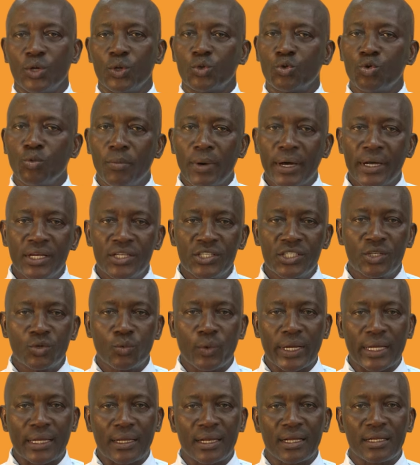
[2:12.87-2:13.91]
to managing
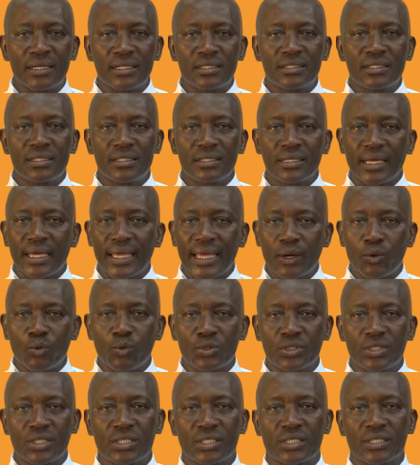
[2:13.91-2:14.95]
wetland
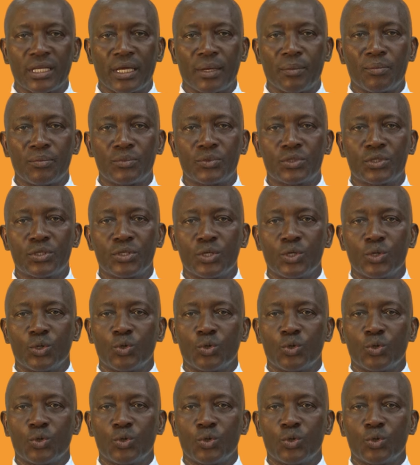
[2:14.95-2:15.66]
ecosystems